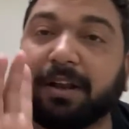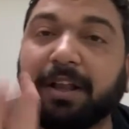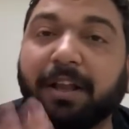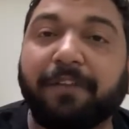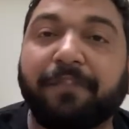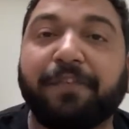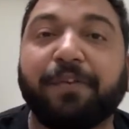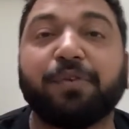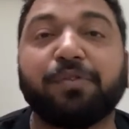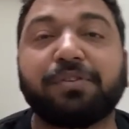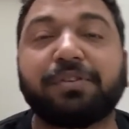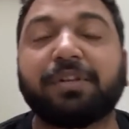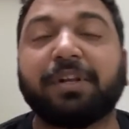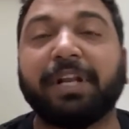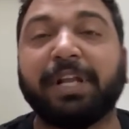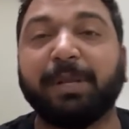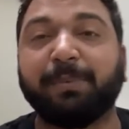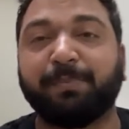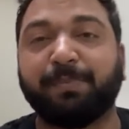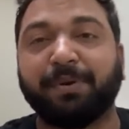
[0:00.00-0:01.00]
if you
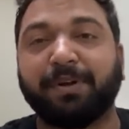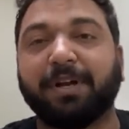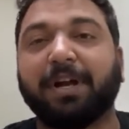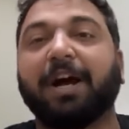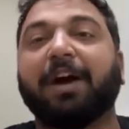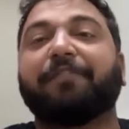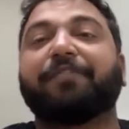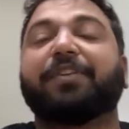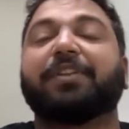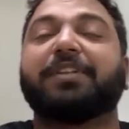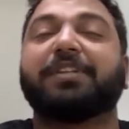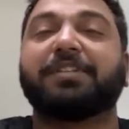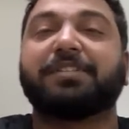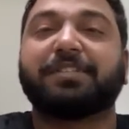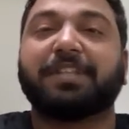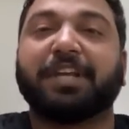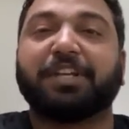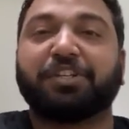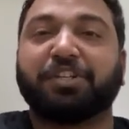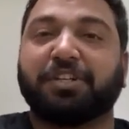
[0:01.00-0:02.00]
sleep after this
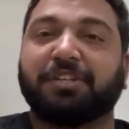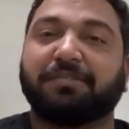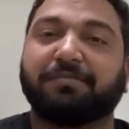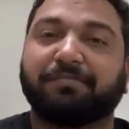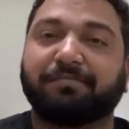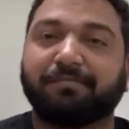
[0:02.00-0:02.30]
session,